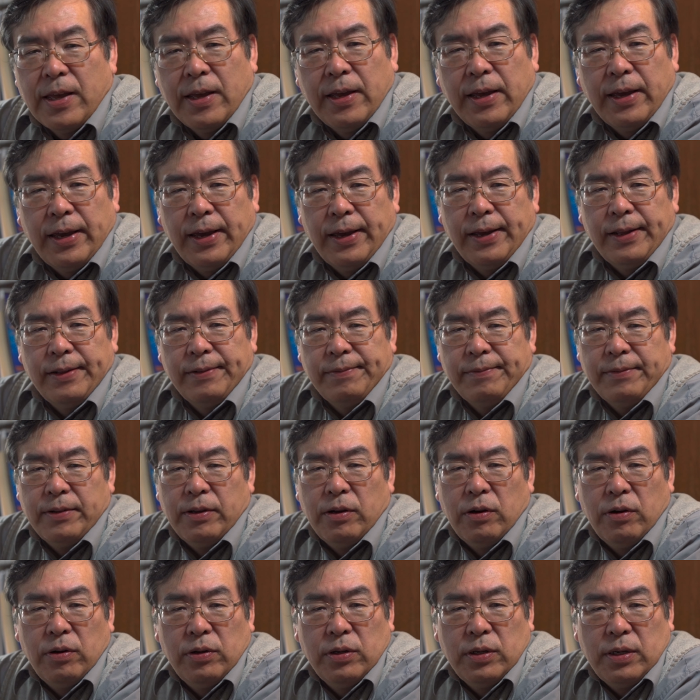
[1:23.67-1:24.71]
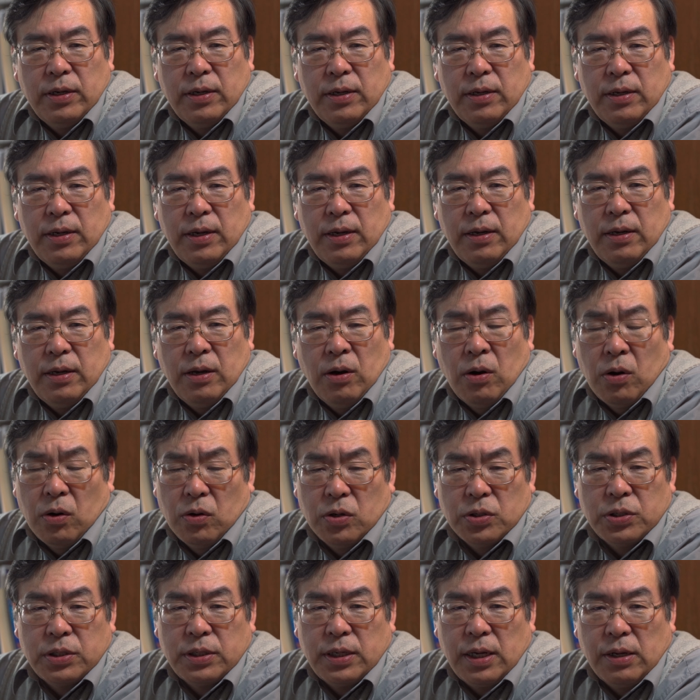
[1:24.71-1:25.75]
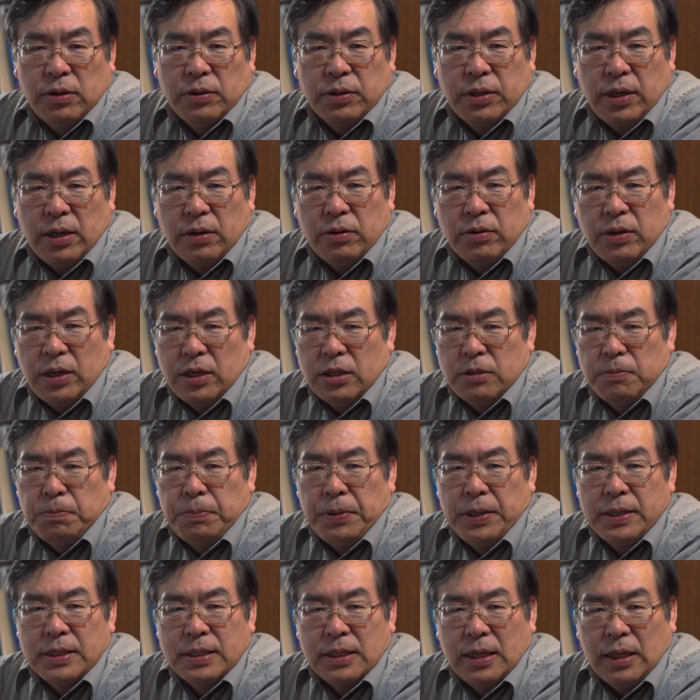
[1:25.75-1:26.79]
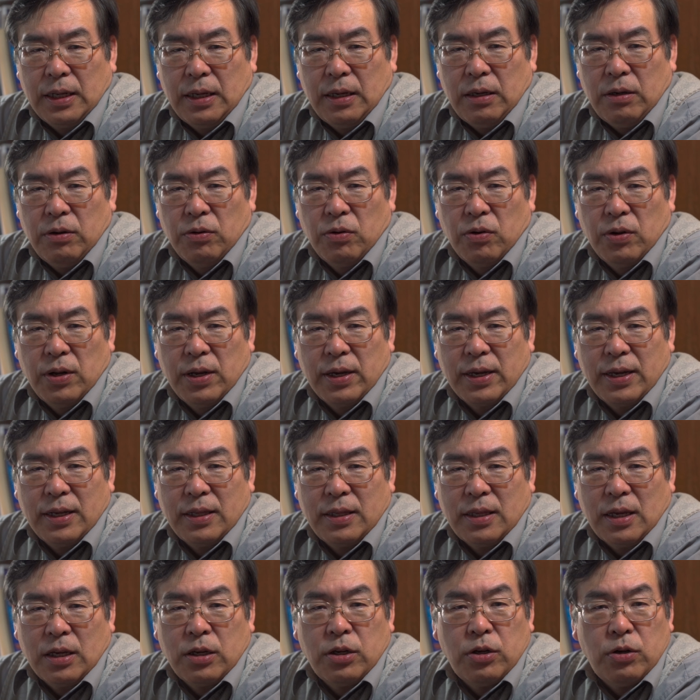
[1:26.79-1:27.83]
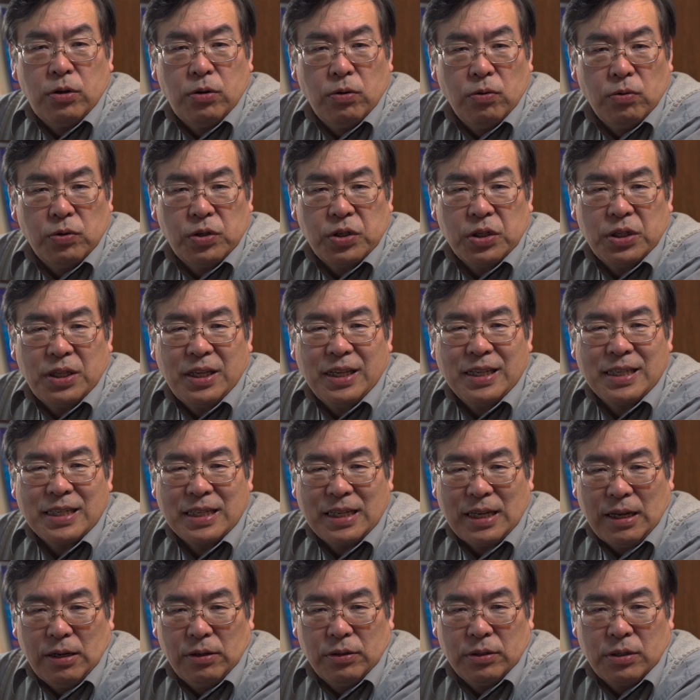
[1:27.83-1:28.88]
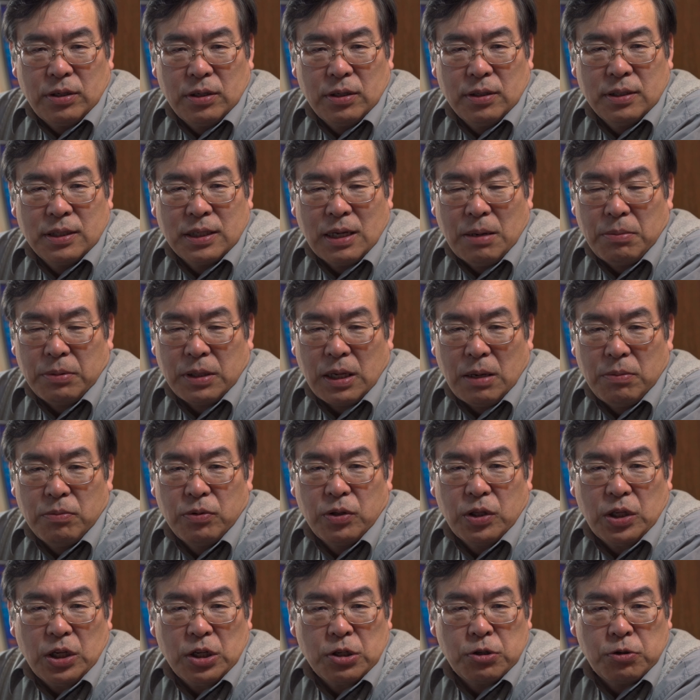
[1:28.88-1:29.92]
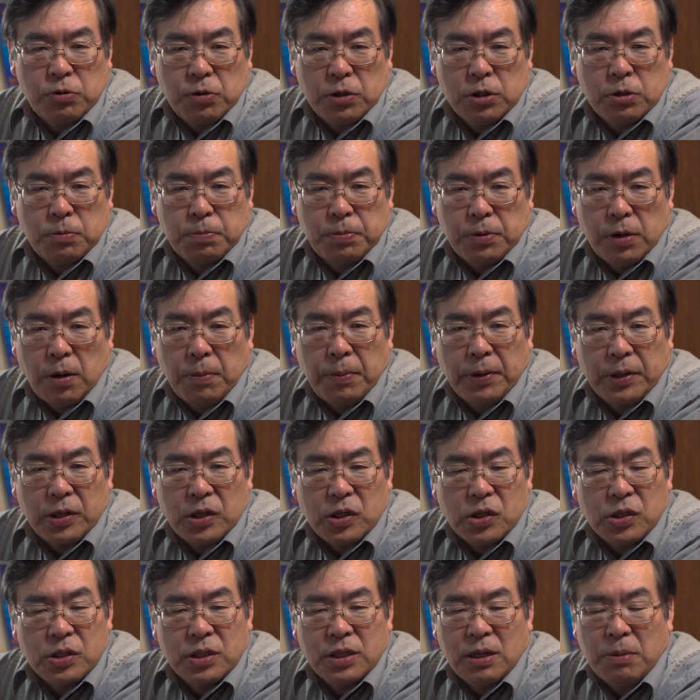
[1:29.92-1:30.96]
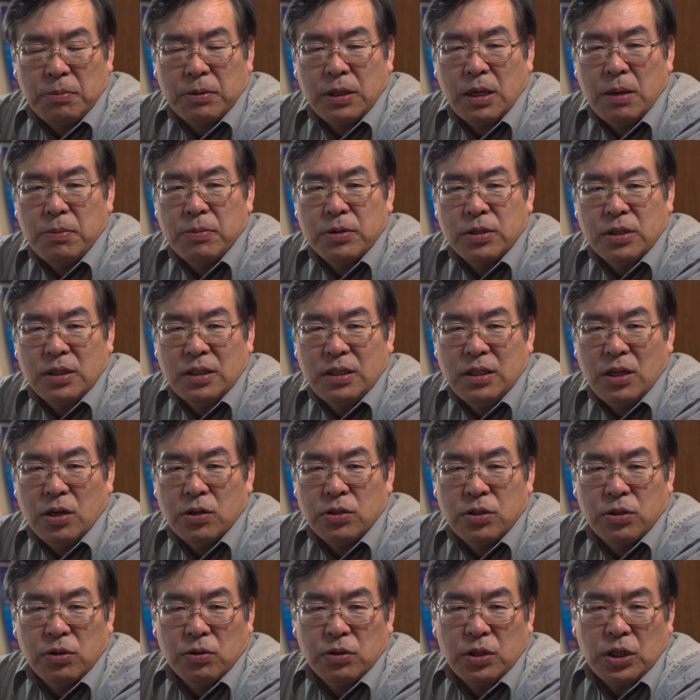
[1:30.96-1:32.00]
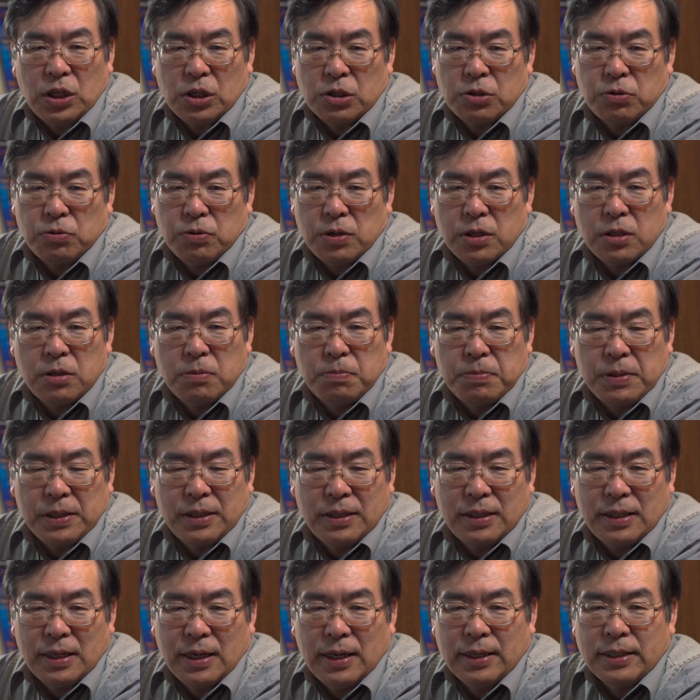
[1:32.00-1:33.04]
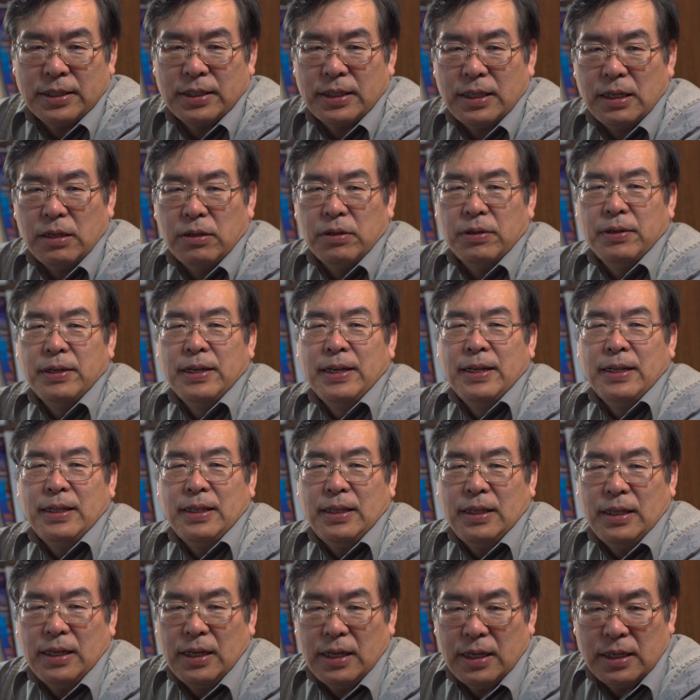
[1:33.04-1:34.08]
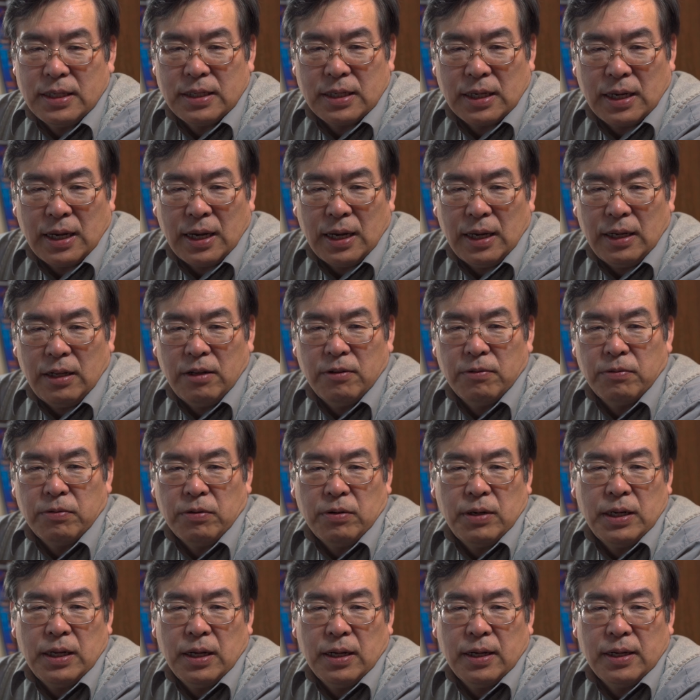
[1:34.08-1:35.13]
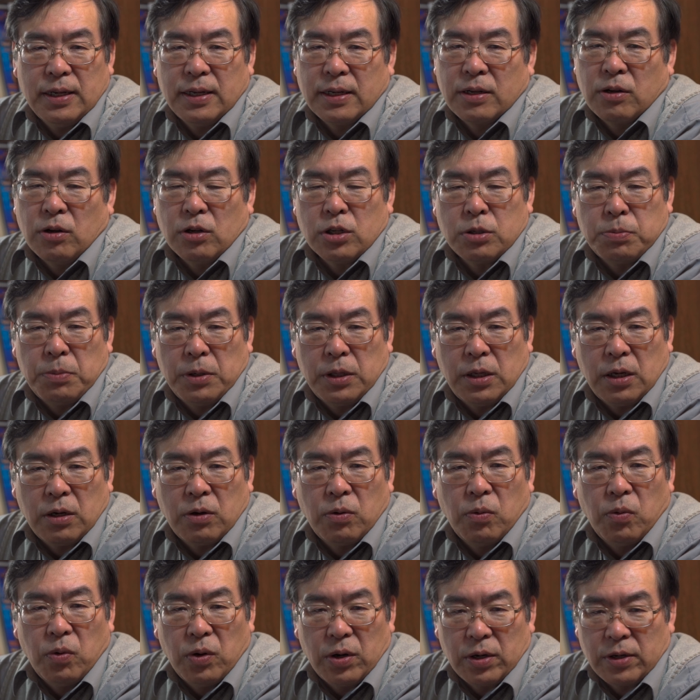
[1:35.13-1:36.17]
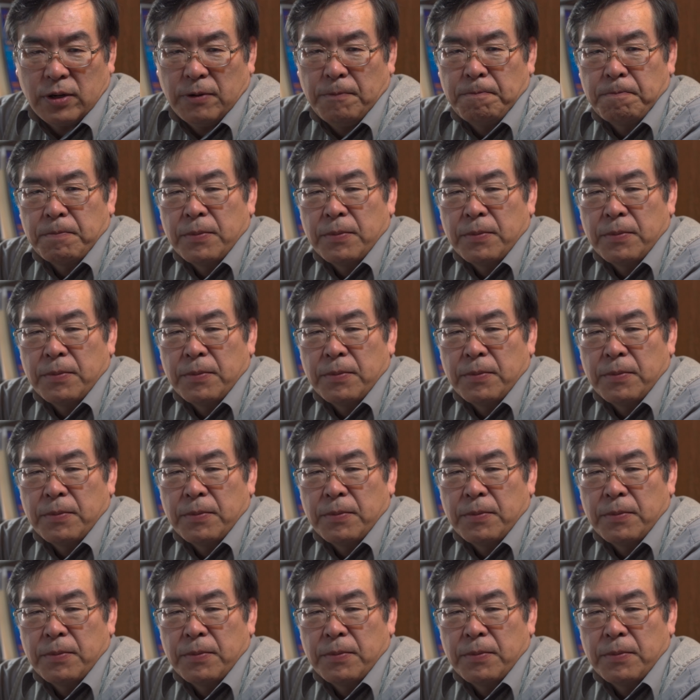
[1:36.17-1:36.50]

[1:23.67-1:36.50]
And wholesale deal is basically you're gonna get the huge discount. Sometimes distressed properties, sometimes not so distressed, but still needs kind of cosmetic work.